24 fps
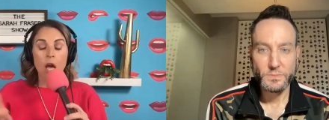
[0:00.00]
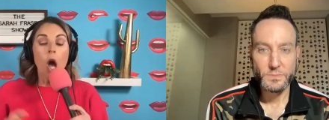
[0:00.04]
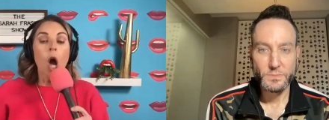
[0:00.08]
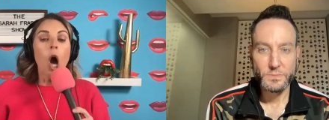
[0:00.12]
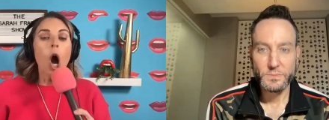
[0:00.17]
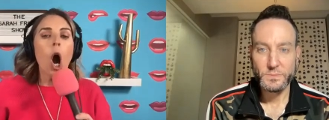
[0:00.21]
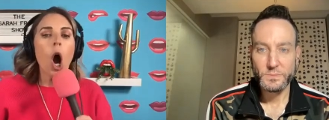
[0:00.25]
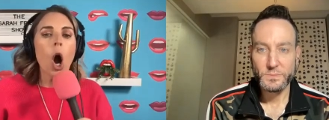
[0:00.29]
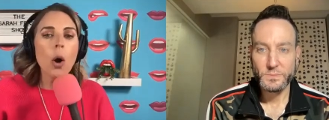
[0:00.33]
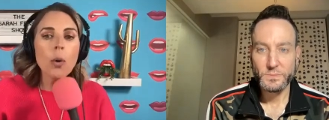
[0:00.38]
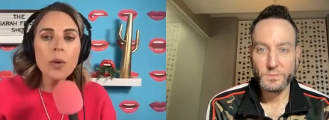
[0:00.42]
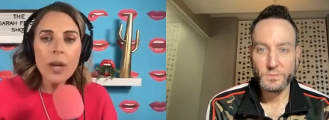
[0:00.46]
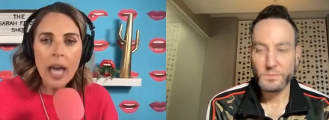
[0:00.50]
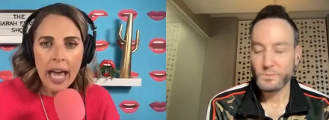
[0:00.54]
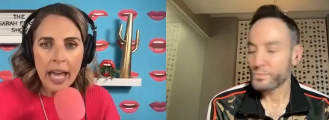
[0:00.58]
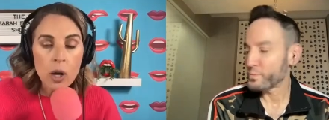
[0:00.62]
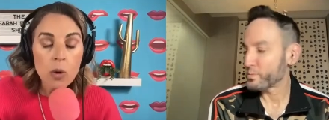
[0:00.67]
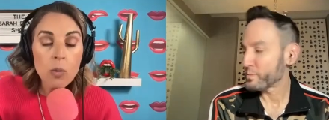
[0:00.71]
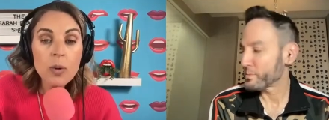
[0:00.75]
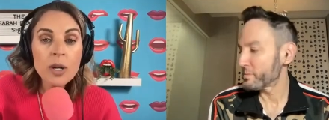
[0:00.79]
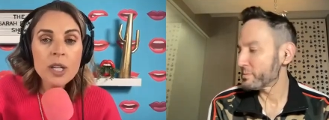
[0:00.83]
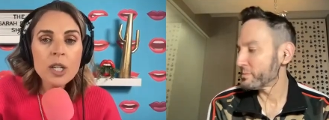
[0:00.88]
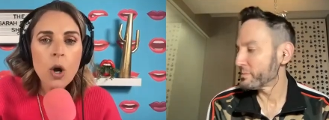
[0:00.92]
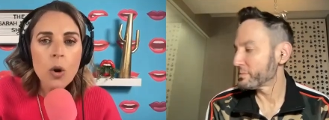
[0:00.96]
Speaker 1: Okay,
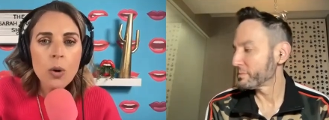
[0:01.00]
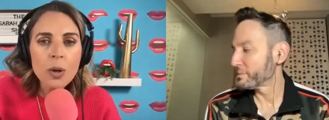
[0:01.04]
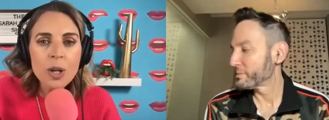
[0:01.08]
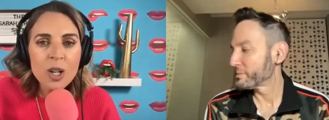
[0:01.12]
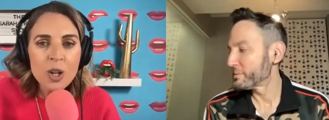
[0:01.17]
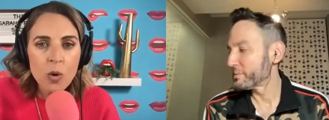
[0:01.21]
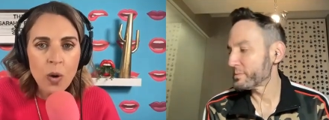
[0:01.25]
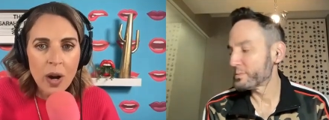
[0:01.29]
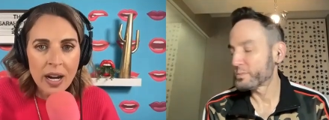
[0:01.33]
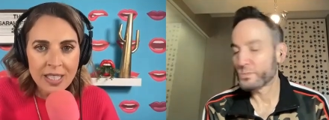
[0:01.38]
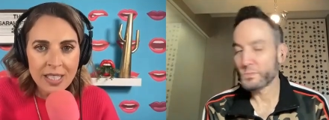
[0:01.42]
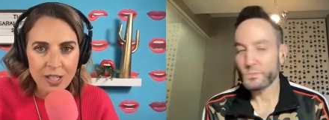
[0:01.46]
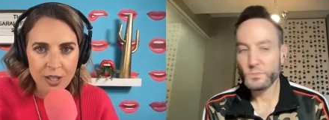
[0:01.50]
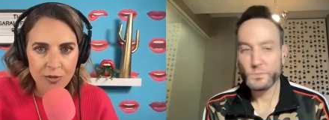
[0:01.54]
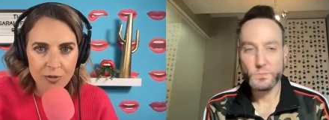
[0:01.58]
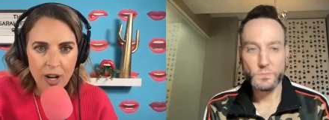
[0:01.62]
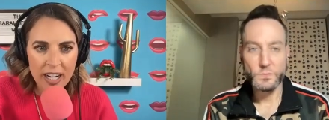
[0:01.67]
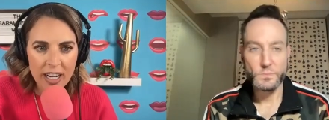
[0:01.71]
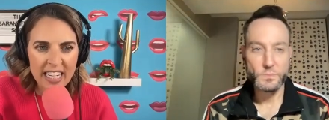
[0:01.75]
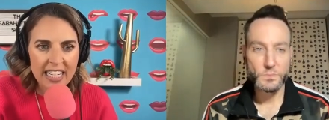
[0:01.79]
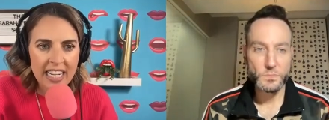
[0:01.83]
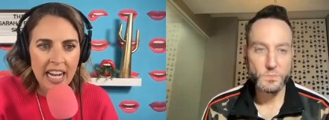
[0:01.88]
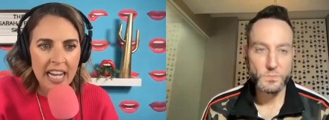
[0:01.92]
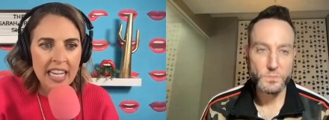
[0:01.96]
we go to Craig's on
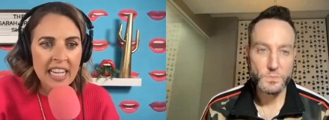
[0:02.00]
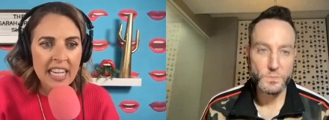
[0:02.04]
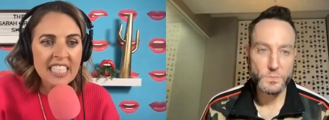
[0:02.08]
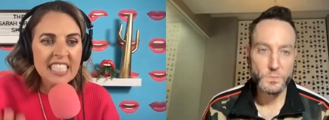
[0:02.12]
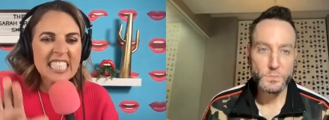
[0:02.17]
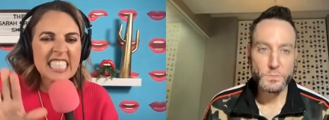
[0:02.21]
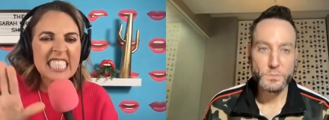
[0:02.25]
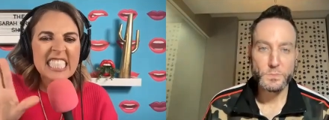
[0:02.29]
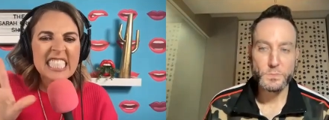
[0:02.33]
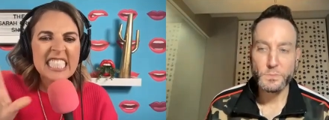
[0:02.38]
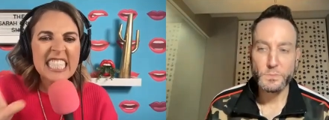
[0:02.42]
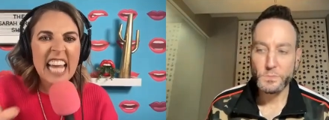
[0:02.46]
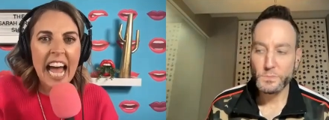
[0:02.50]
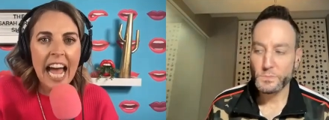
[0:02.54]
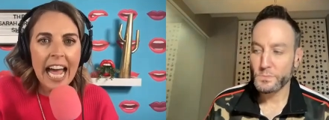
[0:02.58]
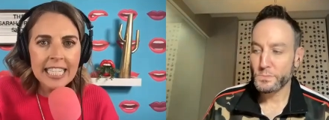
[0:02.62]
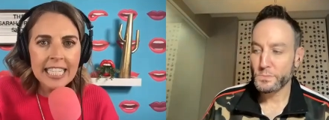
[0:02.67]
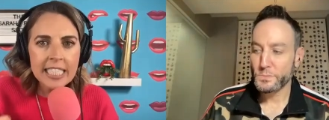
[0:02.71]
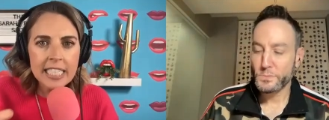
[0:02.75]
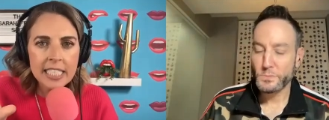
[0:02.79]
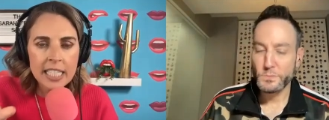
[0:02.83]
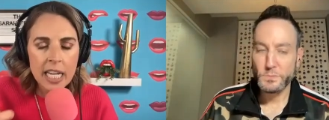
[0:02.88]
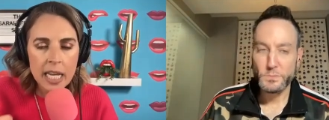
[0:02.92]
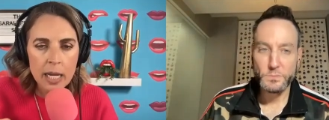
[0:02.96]
Friday night,
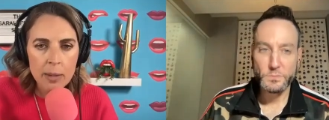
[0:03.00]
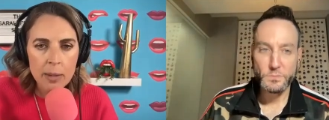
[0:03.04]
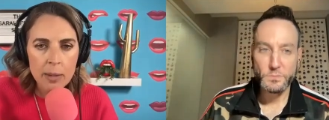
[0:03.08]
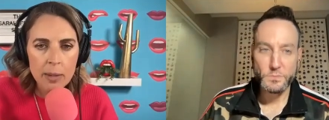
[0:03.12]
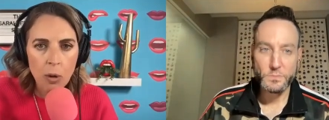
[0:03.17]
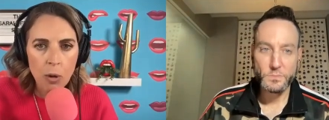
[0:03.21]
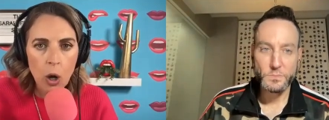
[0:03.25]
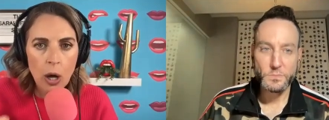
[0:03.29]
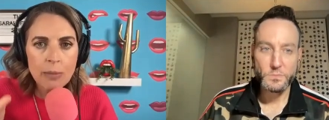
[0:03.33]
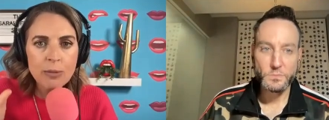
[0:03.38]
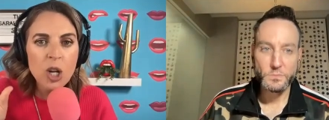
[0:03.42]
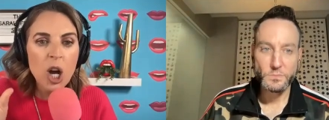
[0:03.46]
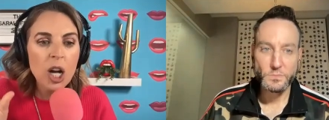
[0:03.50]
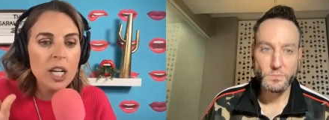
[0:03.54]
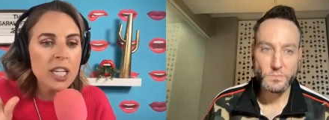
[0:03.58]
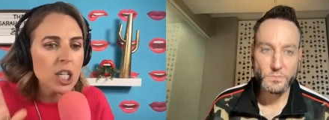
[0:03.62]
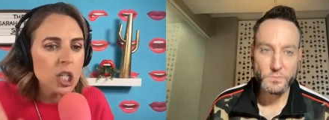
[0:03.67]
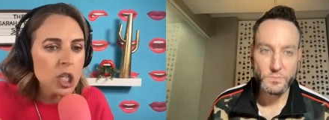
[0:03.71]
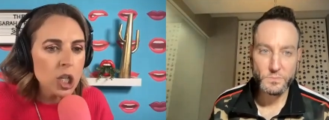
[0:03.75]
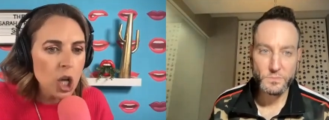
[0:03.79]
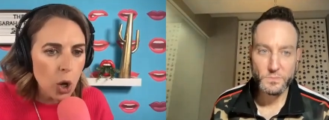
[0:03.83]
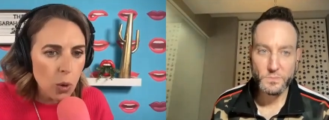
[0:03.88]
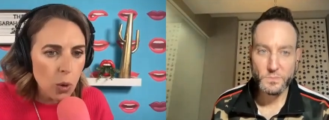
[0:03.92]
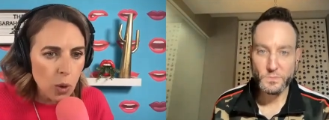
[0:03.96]
stacked table. I'm
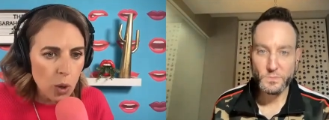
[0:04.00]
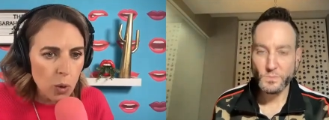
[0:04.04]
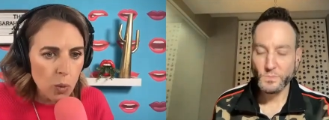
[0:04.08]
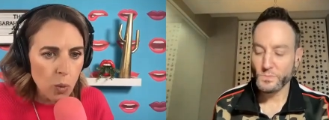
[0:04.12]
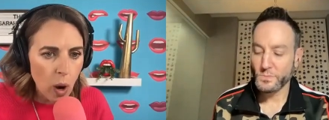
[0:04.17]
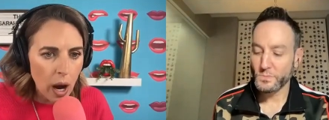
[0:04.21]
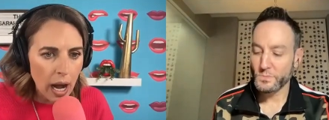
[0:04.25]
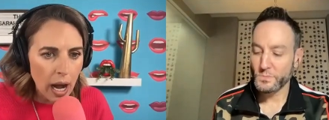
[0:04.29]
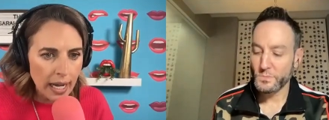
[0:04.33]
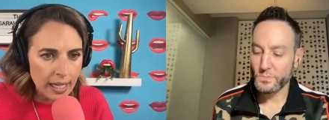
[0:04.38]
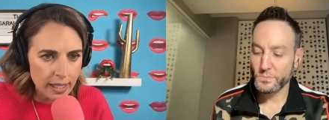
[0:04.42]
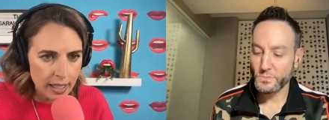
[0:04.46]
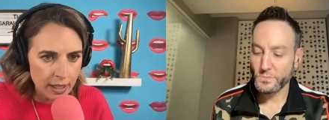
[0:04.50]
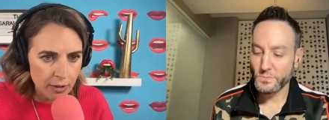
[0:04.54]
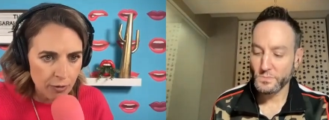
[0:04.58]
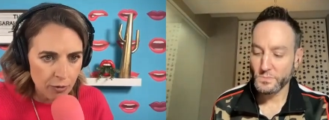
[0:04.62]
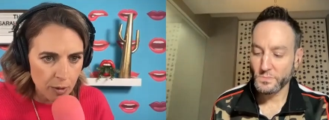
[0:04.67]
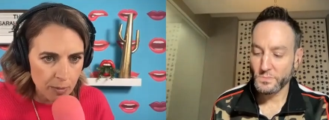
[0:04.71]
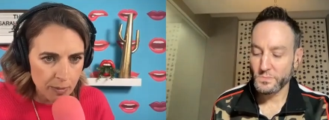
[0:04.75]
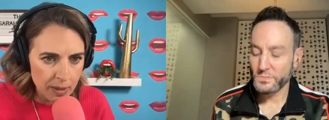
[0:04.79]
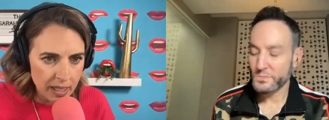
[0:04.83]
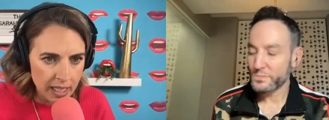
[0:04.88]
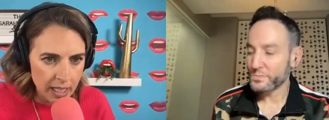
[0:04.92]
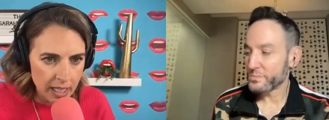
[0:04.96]
talking Noah Wiley
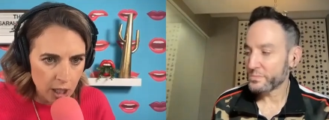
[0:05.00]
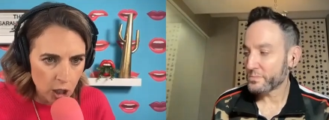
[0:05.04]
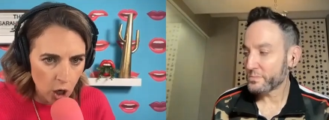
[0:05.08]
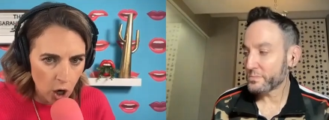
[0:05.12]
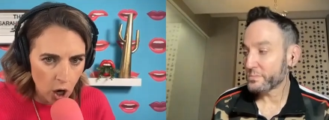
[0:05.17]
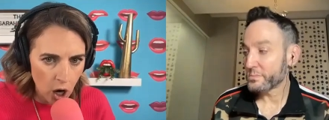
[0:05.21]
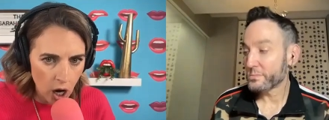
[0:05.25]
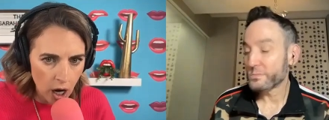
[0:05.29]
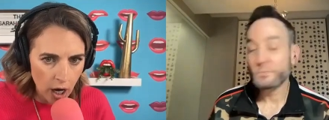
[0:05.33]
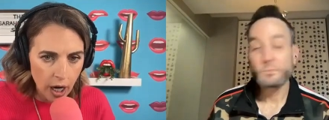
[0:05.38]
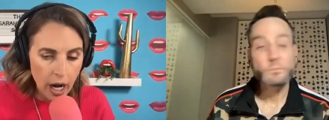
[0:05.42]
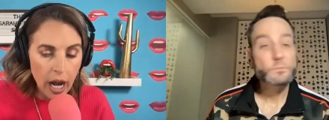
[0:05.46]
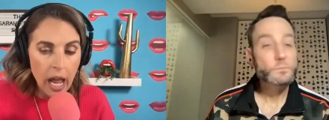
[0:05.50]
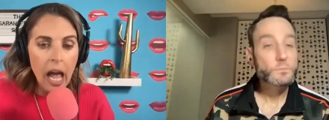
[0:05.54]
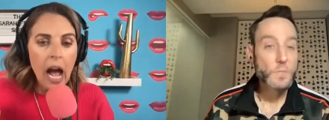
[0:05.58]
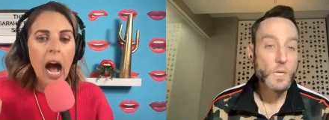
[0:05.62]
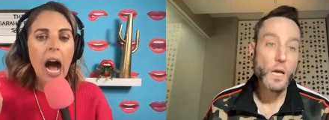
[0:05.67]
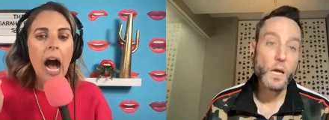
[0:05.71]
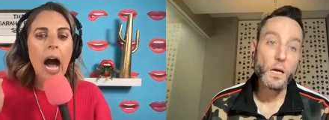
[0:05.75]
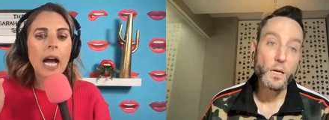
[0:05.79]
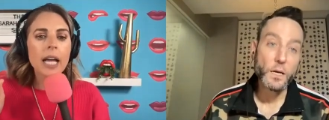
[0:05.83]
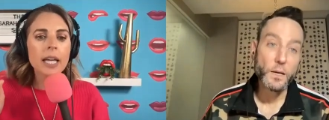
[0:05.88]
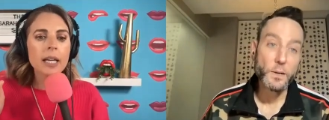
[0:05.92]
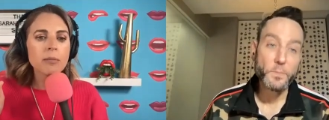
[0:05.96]
from ER.
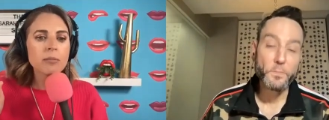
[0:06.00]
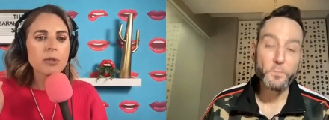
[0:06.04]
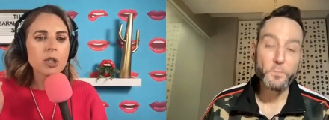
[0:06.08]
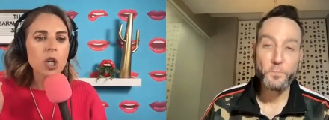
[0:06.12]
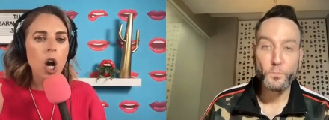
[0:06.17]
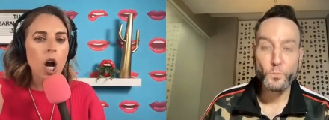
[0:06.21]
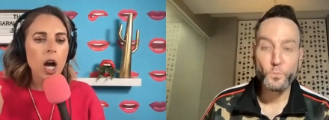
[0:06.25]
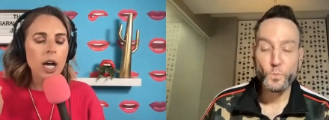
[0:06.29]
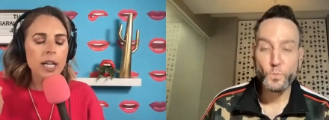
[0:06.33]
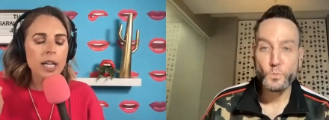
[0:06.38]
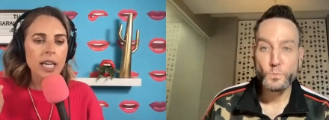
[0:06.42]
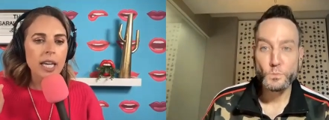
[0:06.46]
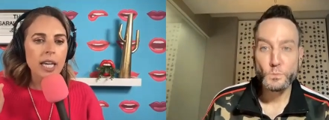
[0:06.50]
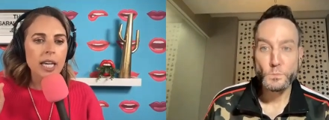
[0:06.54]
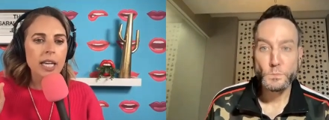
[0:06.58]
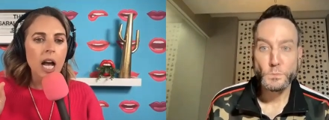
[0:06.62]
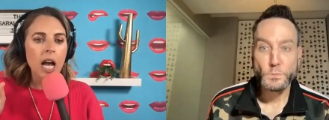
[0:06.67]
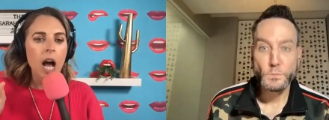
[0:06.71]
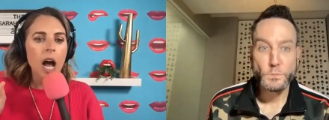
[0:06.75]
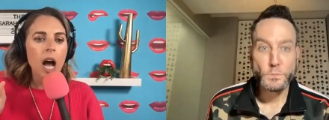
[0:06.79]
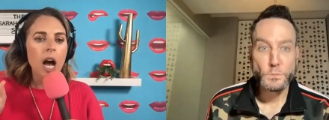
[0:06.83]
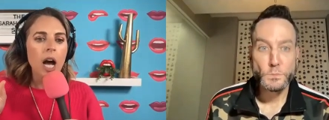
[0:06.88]
I am oh. talking